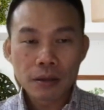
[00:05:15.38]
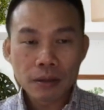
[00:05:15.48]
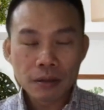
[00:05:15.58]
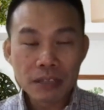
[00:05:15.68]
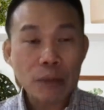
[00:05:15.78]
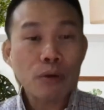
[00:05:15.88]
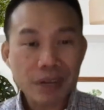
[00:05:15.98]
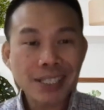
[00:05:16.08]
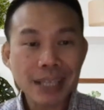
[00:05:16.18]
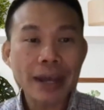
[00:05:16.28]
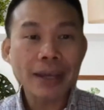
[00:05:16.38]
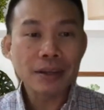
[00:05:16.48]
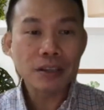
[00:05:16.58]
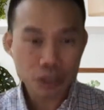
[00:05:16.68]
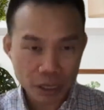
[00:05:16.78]
they will recite
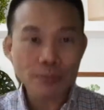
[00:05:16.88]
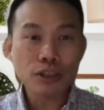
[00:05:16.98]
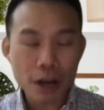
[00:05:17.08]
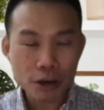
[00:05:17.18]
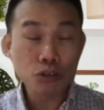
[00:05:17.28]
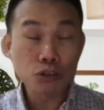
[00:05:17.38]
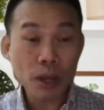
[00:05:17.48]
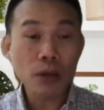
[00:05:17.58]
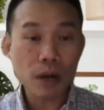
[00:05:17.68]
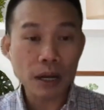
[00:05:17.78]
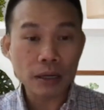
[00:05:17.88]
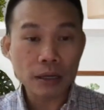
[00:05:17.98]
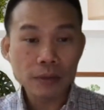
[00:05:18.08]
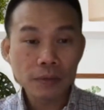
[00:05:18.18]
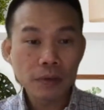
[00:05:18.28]
Psalms 121.
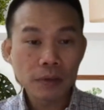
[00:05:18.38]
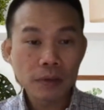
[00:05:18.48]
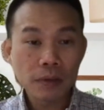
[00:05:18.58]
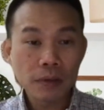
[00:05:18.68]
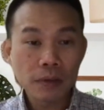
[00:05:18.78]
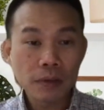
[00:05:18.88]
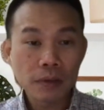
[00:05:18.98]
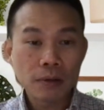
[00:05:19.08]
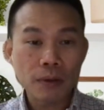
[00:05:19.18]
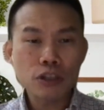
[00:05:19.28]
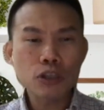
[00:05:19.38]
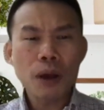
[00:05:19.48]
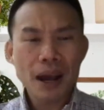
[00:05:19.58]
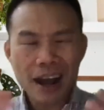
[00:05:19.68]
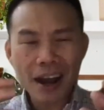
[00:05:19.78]
Right?
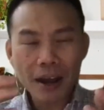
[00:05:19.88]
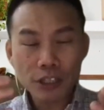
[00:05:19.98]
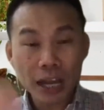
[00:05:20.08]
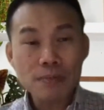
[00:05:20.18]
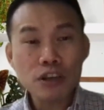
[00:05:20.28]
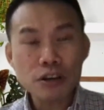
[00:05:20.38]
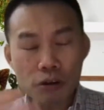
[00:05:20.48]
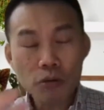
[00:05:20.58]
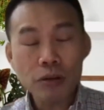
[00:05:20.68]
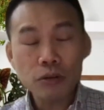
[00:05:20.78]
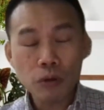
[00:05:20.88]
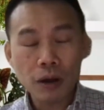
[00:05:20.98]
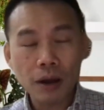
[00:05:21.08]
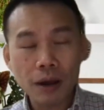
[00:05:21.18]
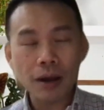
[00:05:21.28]
So Psalms
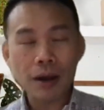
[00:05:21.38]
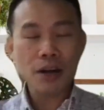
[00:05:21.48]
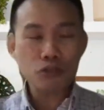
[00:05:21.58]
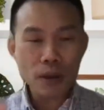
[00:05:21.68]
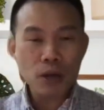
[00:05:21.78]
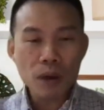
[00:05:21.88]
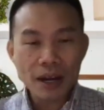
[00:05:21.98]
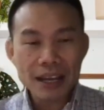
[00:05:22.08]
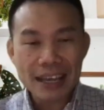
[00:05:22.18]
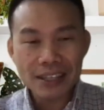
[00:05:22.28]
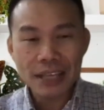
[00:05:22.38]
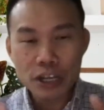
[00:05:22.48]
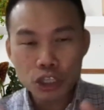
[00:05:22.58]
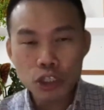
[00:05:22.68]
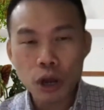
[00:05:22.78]
121 is a
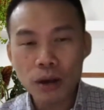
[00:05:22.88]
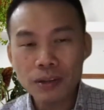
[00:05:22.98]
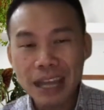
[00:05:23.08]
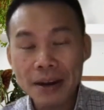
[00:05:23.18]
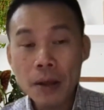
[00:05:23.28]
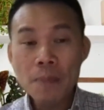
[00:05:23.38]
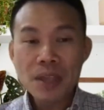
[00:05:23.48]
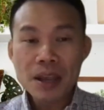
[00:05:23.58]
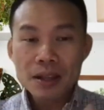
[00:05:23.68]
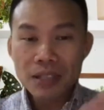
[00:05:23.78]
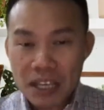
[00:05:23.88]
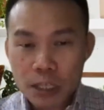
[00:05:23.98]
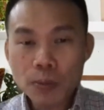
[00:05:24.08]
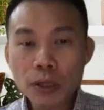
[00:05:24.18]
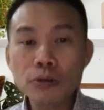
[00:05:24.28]
song that these
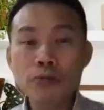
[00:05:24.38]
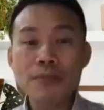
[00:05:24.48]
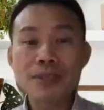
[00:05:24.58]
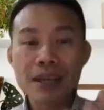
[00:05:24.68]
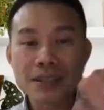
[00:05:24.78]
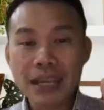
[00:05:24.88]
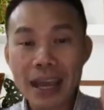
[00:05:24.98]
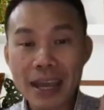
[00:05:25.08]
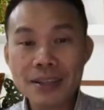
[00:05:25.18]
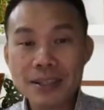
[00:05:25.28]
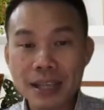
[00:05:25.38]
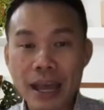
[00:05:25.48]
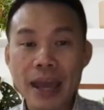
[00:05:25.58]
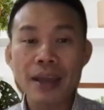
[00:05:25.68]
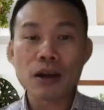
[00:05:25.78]
pilgrims, they
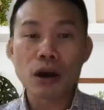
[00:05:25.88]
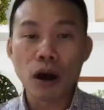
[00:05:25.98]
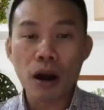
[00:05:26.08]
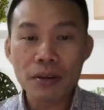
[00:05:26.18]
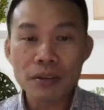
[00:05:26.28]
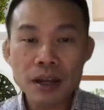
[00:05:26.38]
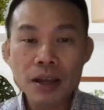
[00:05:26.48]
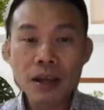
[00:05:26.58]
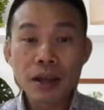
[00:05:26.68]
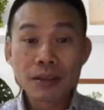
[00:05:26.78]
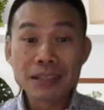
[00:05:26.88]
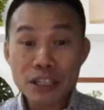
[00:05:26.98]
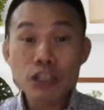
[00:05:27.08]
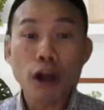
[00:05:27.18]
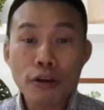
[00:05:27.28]
sang on this
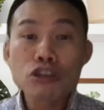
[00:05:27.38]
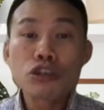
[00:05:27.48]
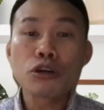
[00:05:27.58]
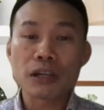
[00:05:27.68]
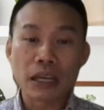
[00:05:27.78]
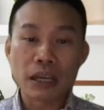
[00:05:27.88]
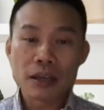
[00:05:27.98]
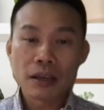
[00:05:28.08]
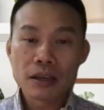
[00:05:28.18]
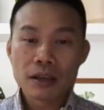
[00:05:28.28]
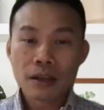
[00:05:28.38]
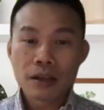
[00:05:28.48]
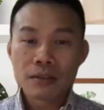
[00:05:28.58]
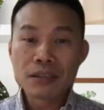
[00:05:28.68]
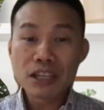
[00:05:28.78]
long journey,
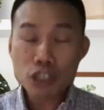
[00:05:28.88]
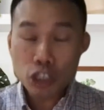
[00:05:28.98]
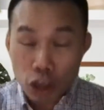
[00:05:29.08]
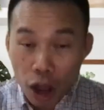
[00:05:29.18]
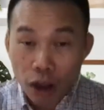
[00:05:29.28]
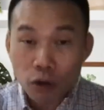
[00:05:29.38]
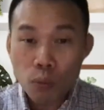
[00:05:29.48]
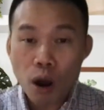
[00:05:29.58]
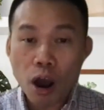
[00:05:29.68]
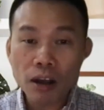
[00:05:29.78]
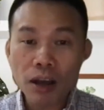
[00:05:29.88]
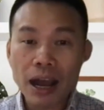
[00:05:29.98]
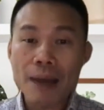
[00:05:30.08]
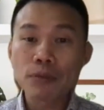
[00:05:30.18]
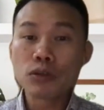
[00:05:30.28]
this long walk
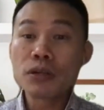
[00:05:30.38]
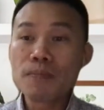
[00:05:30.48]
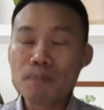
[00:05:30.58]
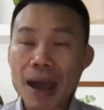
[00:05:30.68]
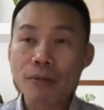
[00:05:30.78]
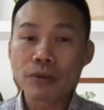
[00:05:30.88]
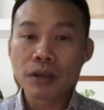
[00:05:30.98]
up to the Mount,